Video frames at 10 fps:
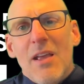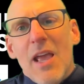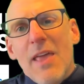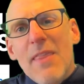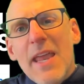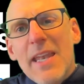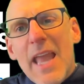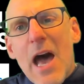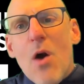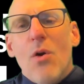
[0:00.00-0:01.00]
And they
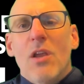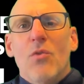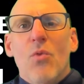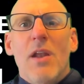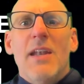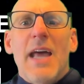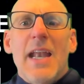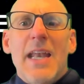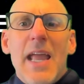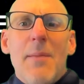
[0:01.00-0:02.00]
now can run
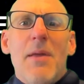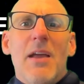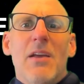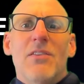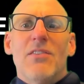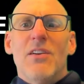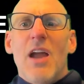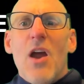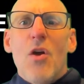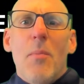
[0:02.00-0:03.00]
dynamic
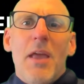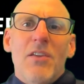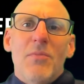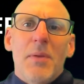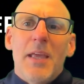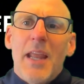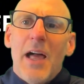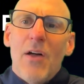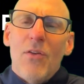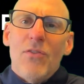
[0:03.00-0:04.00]
scenario-based
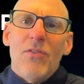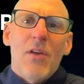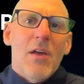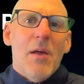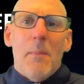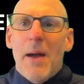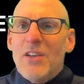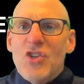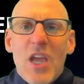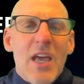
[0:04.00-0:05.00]
P&Ls by
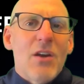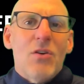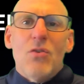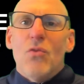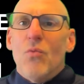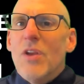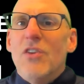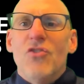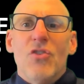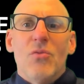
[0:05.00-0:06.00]
channel,
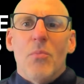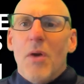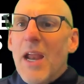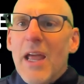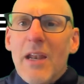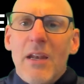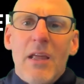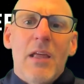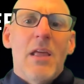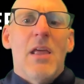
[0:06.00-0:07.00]
region, brand,
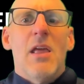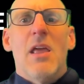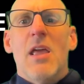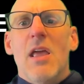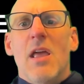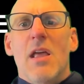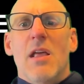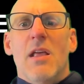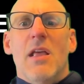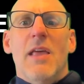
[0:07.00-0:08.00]

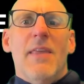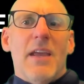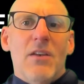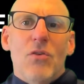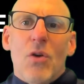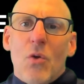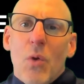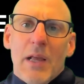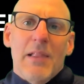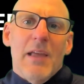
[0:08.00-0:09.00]
and they can do it
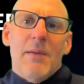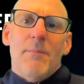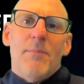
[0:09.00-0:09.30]
quickly.